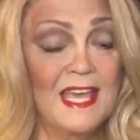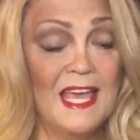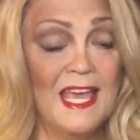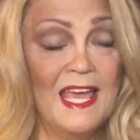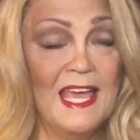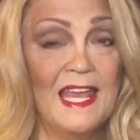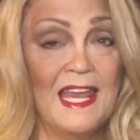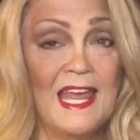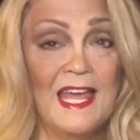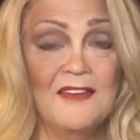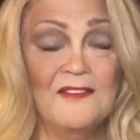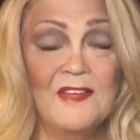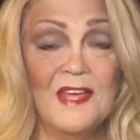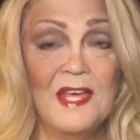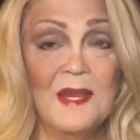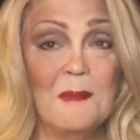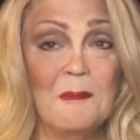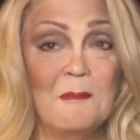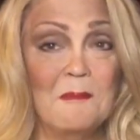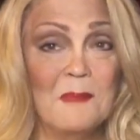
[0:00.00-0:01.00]
And I've had
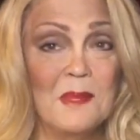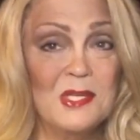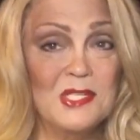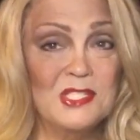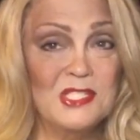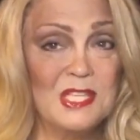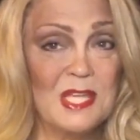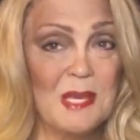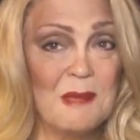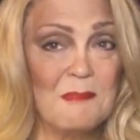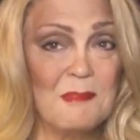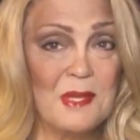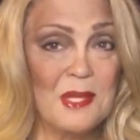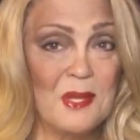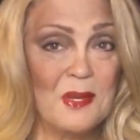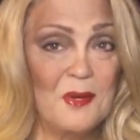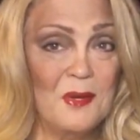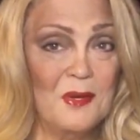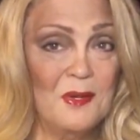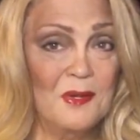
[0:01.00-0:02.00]
a much
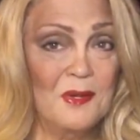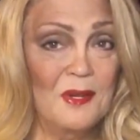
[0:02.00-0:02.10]
happier